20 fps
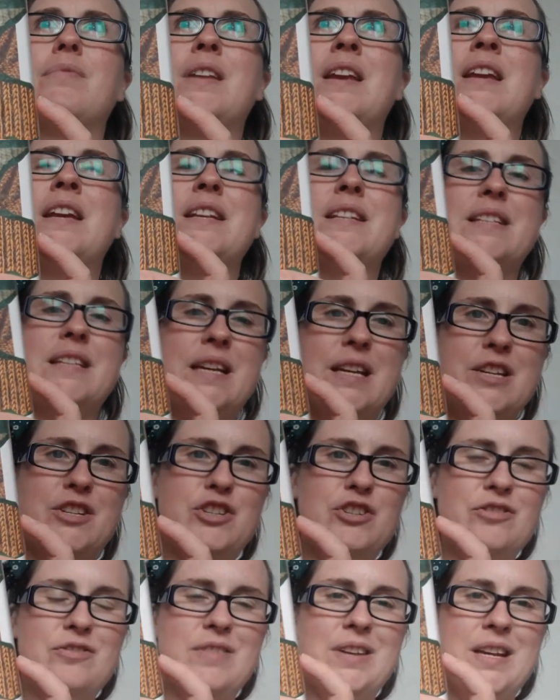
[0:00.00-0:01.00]
its
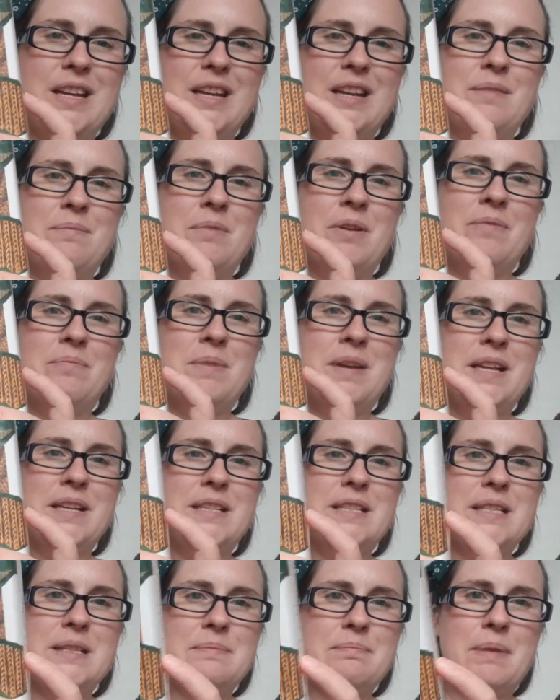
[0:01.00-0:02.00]
history of being
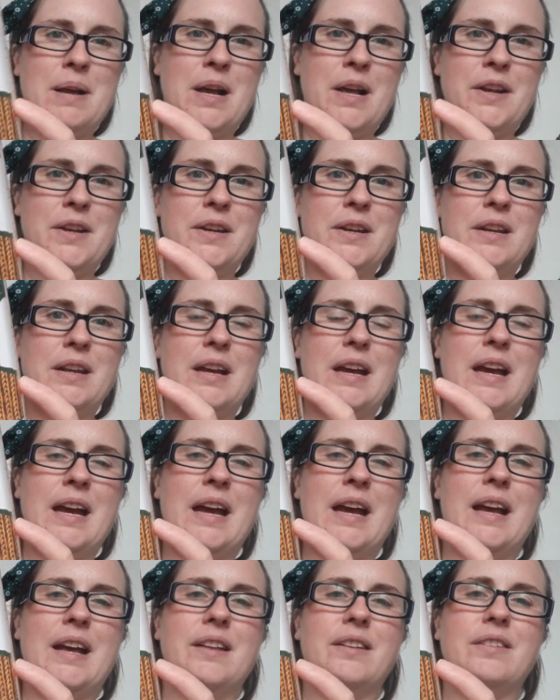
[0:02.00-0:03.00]
spun
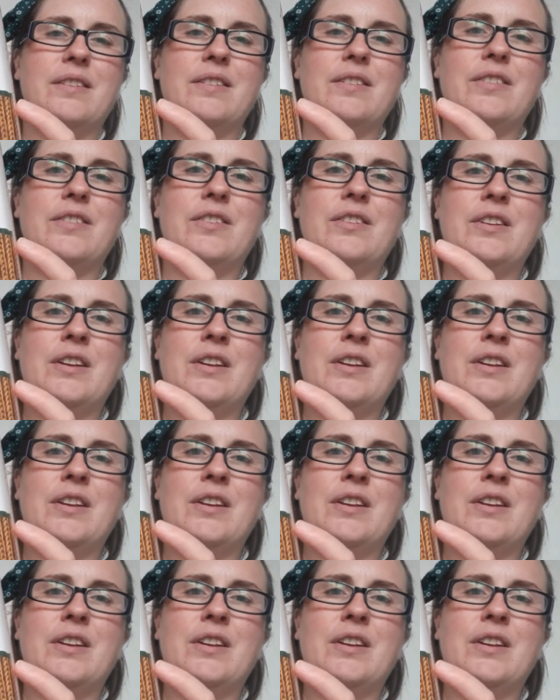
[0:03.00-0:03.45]
and